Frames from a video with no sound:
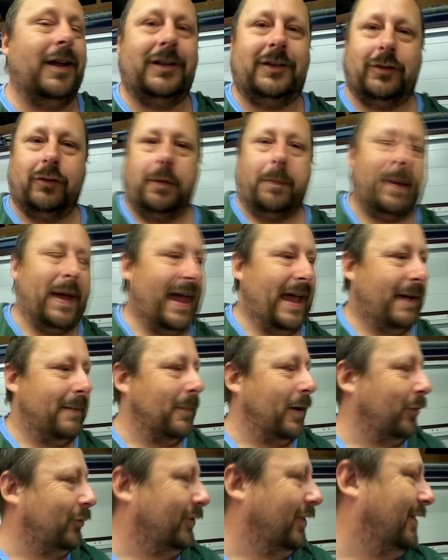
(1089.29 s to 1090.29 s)
to repair
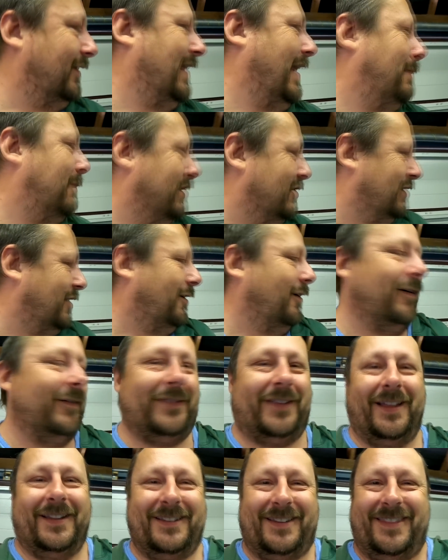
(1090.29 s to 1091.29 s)
most of the damage that
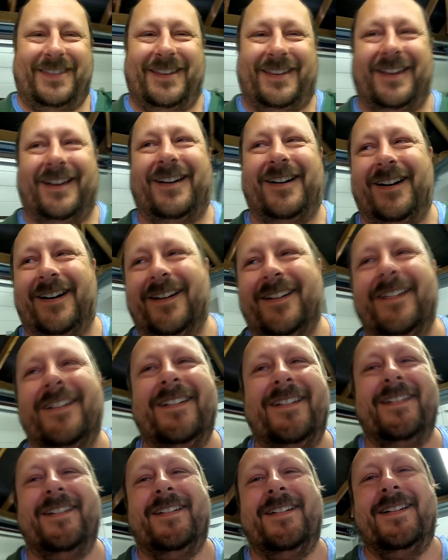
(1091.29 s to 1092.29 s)
I've done to the car.
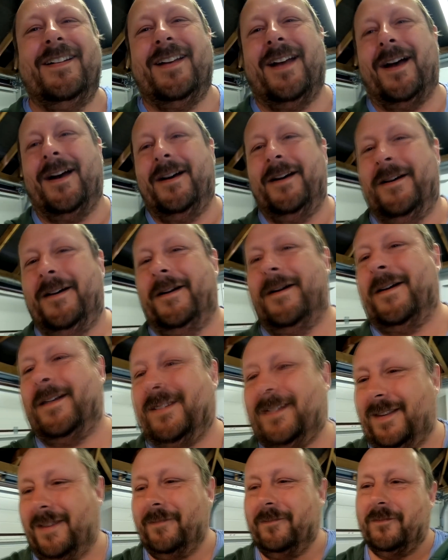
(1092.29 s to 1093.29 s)

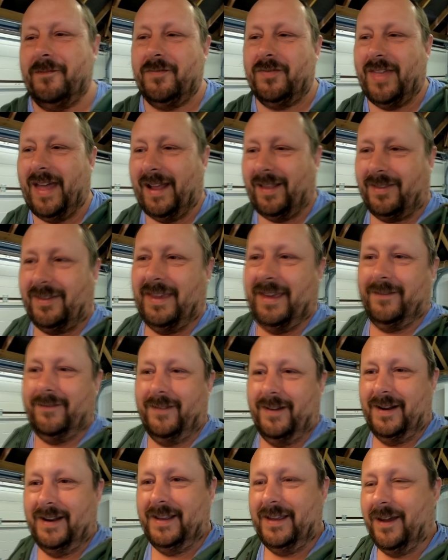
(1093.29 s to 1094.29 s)
That's it
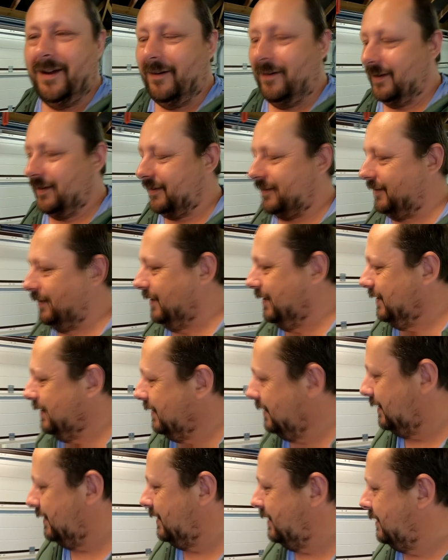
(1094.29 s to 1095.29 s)
really, guys.
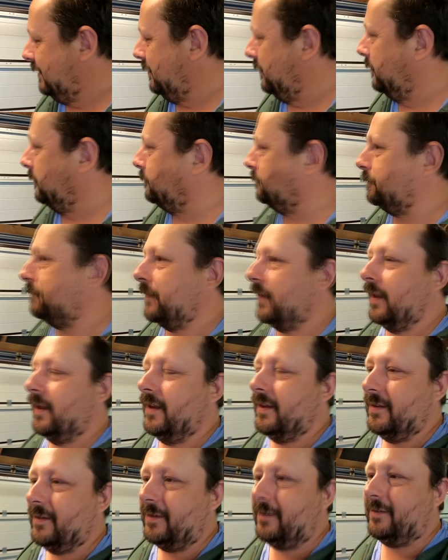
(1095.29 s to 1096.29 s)

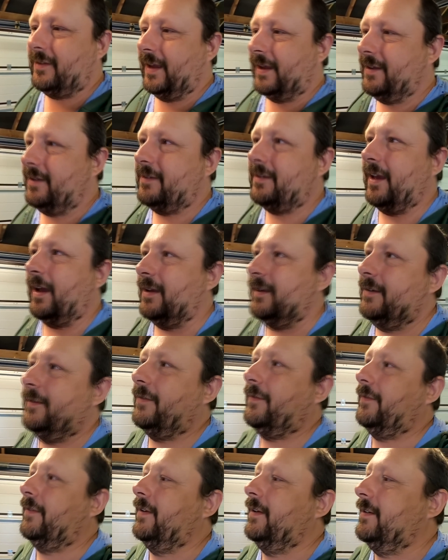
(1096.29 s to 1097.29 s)
Stay
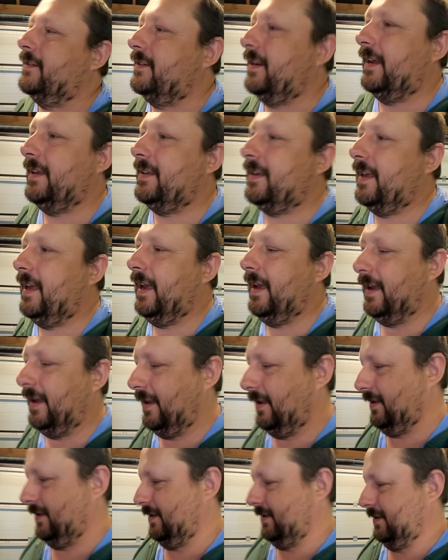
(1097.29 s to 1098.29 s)
safe, take
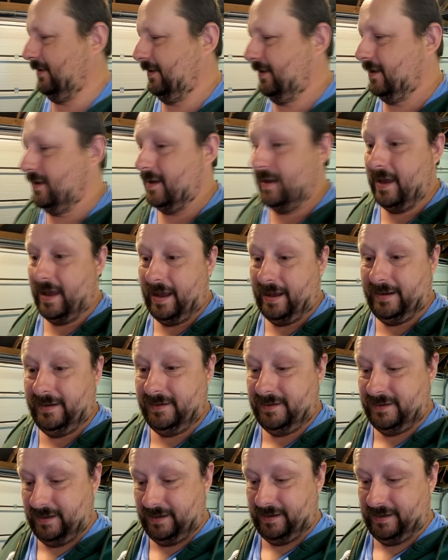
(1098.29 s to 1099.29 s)
care,
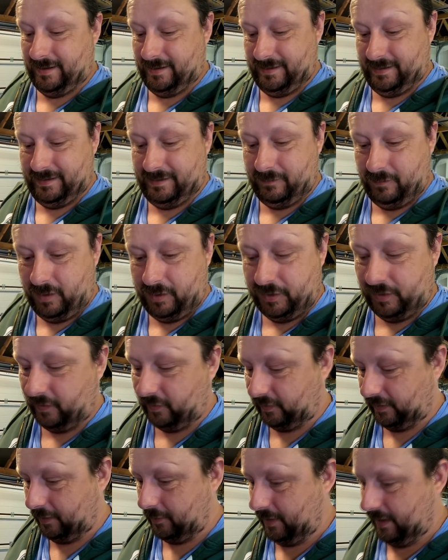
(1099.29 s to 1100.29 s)
and while you're
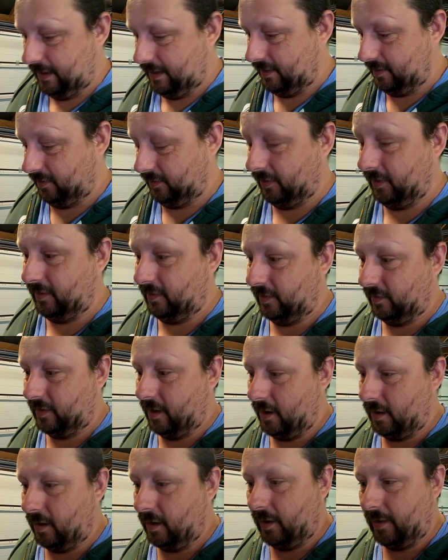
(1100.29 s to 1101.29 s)
still here, so this is
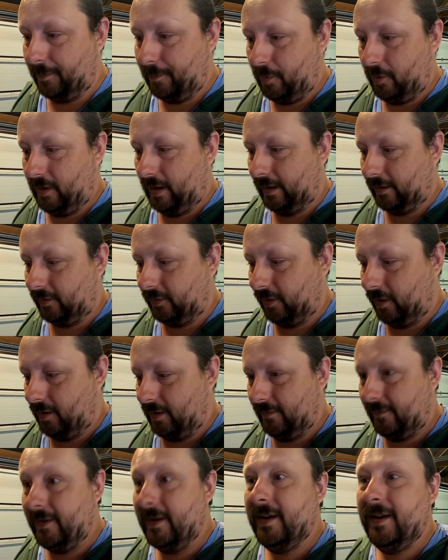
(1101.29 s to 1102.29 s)
kind of like the products that
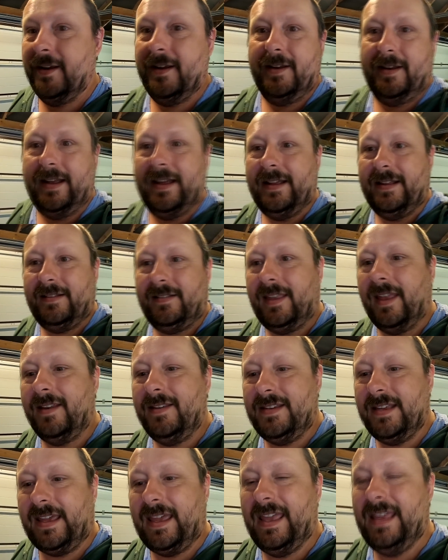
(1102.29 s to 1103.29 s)
I've
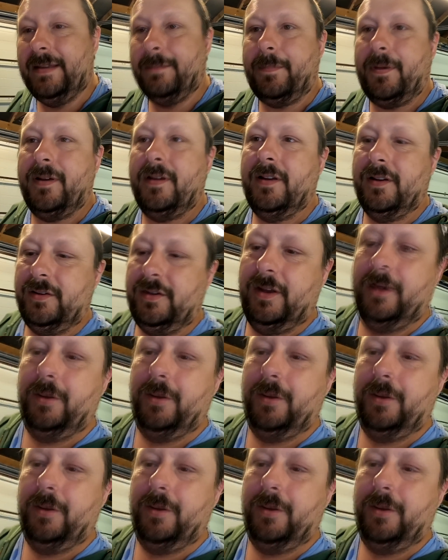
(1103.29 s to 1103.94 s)
tend to keep and